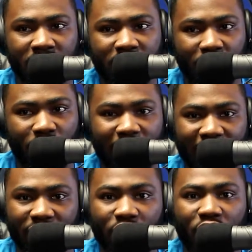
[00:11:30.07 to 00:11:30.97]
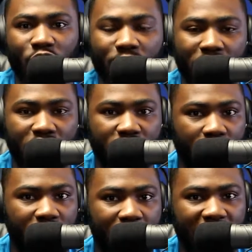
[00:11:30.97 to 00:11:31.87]
So in 1 month, you're
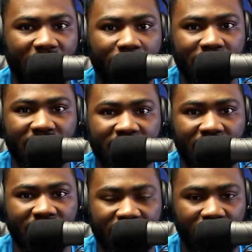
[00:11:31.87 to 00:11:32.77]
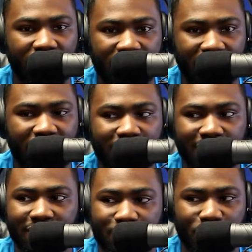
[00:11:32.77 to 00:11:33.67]
only making about $6,000. Like
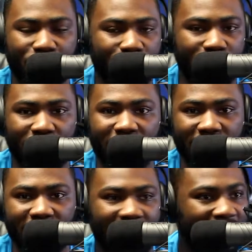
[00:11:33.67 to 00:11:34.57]
there's people in